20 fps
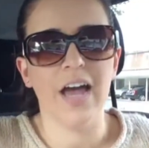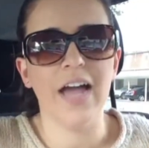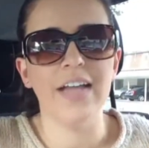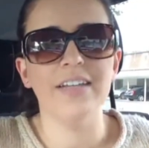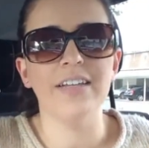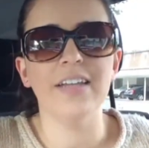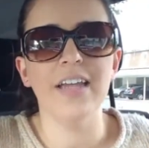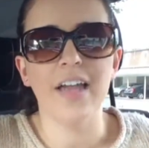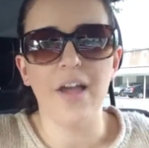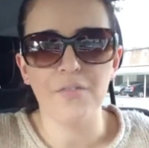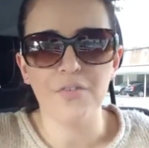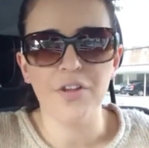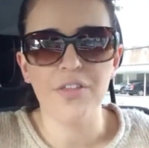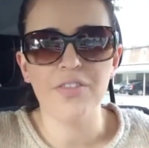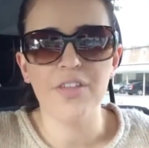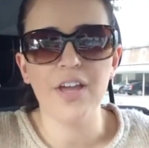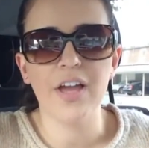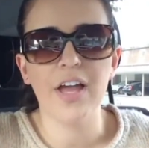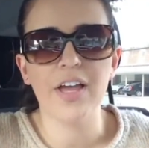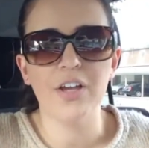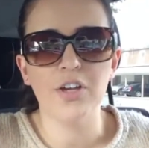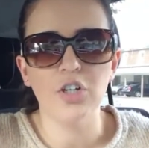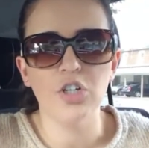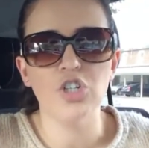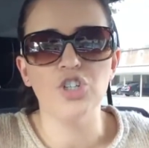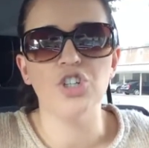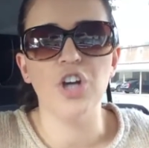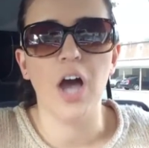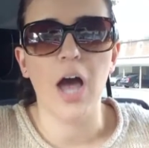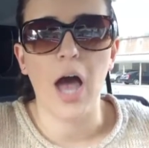I did everything I
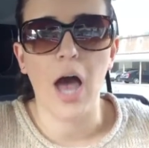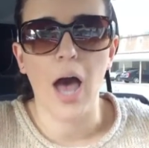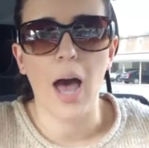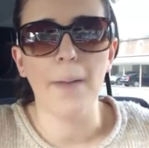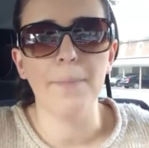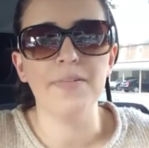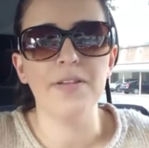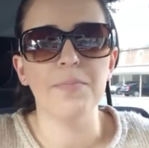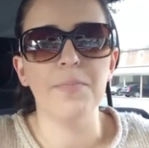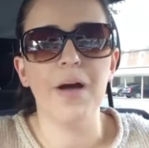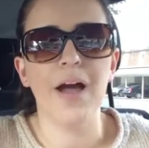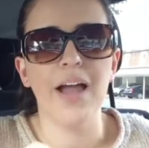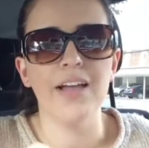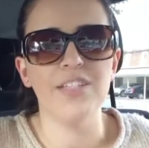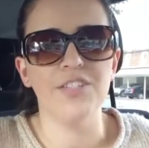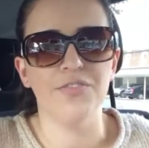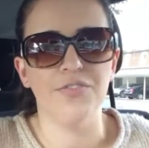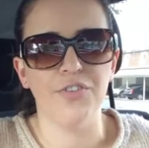could to optimize